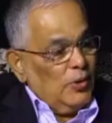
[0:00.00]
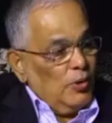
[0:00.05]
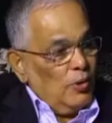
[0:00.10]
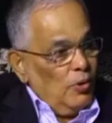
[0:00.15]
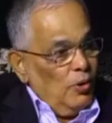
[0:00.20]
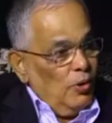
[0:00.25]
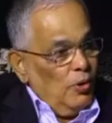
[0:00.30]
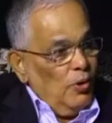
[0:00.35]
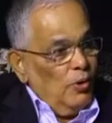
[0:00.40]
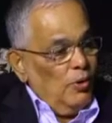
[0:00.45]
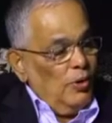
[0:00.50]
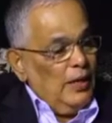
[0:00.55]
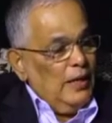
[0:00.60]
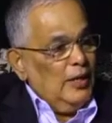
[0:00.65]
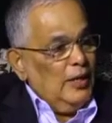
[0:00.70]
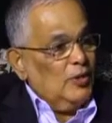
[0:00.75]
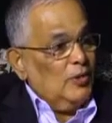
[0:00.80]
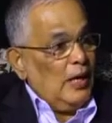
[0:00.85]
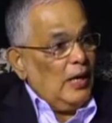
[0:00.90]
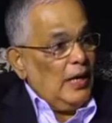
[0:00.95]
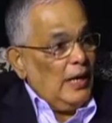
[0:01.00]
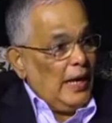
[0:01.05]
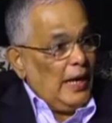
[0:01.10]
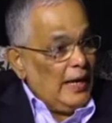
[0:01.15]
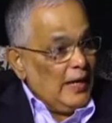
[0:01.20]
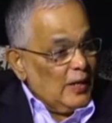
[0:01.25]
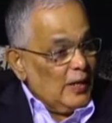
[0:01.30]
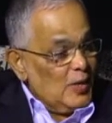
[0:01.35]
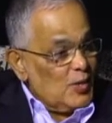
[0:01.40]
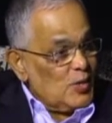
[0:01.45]
grow into the
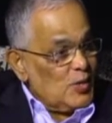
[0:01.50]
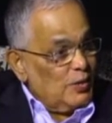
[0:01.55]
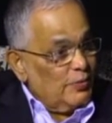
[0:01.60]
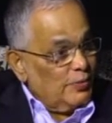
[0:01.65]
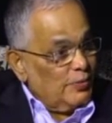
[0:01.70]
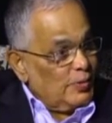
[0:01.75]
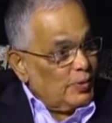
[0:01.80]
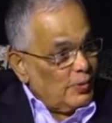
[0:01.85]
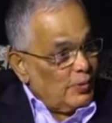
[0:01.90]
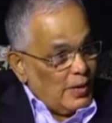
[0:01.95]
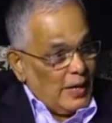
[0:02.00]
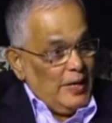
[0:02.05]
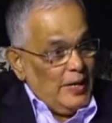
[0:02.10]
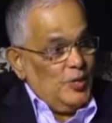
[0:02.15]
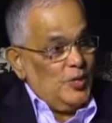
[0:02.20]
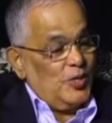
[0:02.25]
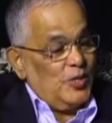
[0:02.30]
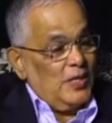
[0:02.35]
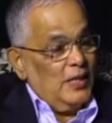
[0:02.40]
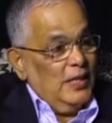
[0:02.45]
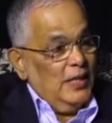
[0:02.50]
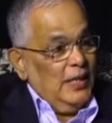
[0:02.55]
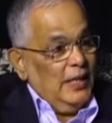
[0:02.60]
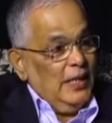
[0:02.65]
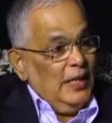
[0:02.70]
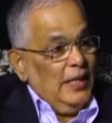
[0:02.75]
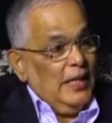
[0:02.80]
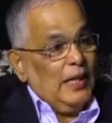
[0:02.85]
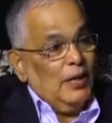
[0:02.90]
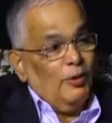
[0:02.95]
likeness of Christ
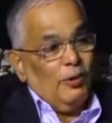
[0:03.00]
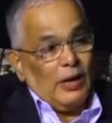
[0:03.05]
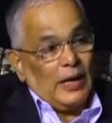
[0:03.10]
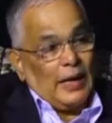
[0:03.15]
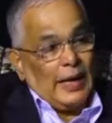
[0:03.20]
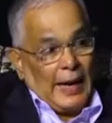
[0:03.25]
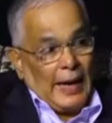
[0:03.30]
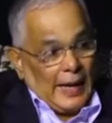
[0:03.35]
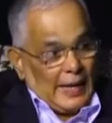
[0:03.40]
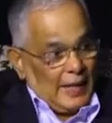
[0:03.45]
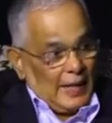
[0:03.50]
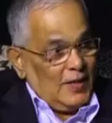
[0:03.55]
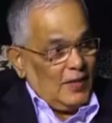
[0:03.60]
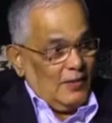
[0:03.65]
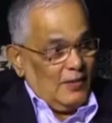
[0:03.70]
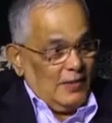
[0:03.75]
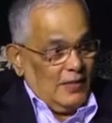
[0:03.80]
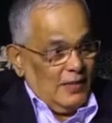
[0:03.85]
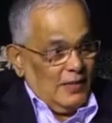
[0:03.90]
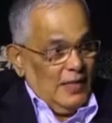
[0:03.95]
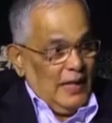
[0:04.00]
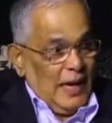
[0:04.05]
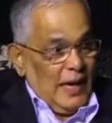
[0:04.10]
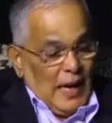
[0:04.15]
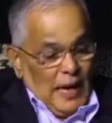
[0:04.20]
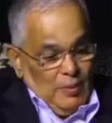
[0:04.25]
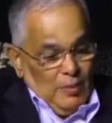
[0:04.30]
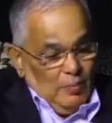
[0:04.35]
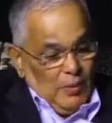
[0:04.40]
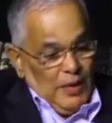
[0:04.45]
in our character.
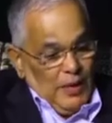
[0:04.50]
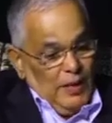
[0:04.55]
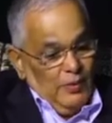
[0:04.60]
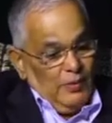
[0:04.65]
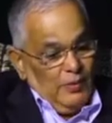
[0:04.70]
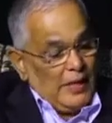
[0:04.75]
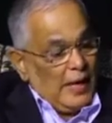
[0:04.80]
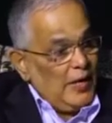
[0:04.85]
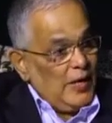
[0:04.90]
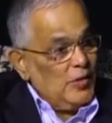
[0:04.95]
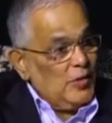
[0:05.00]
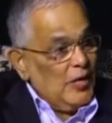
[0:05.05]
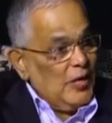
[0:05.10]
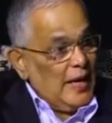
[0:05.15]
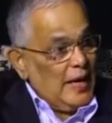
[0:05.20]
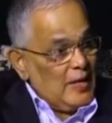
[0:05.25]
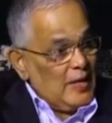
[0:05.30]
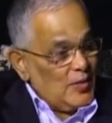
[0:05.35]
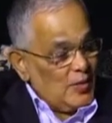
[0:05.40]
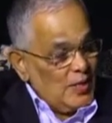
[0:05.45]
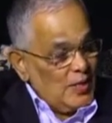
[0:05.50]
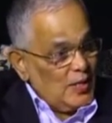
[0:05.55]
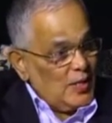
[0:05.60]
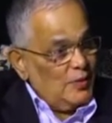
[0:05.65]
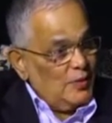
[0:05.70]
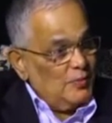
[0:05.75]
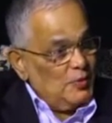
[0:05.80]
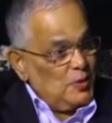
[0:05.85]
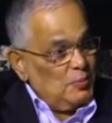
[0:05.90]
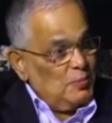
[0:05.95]
I believe that is the essence
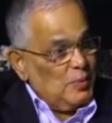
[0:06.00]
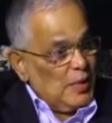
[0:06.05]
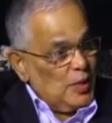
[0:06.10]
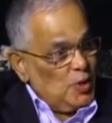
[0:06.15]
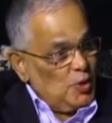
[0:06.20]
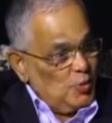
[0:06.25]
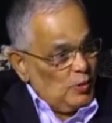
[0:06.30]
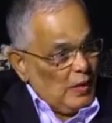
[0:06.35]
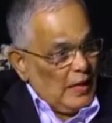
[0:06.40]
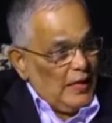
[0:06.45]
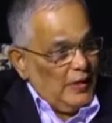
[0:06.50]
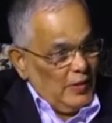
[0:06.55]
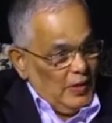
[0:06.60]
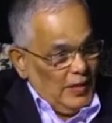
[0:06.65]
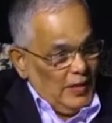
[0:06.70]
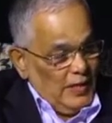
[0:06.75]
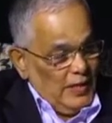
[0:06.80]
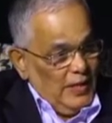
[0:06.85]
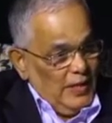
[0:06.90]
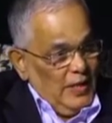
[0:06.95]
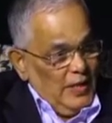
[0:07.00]
of spirituality.